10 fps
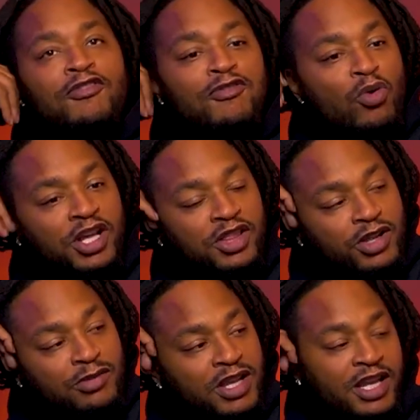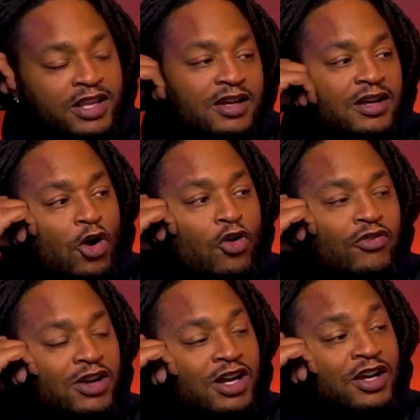43 being
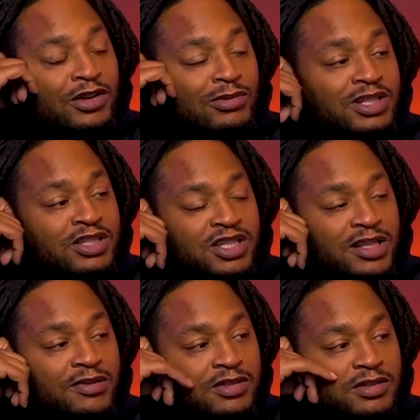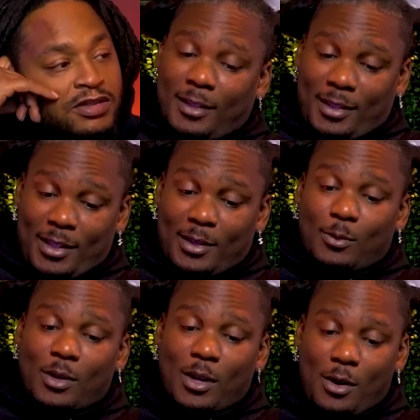over or under with the Chiefs. And
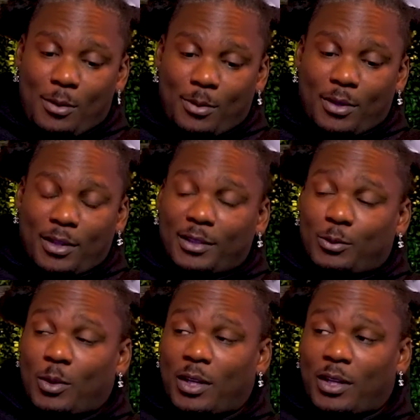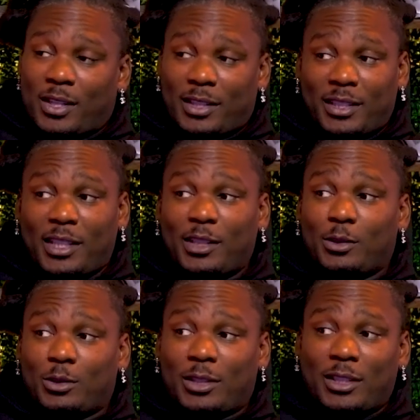with Herbert as well, because he
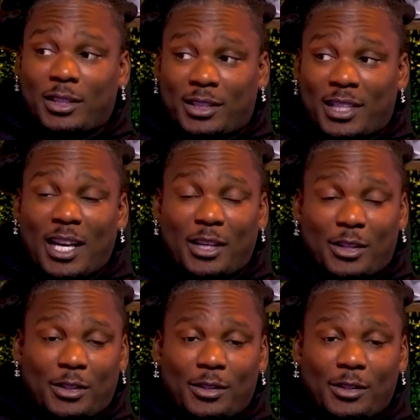usually a slanger.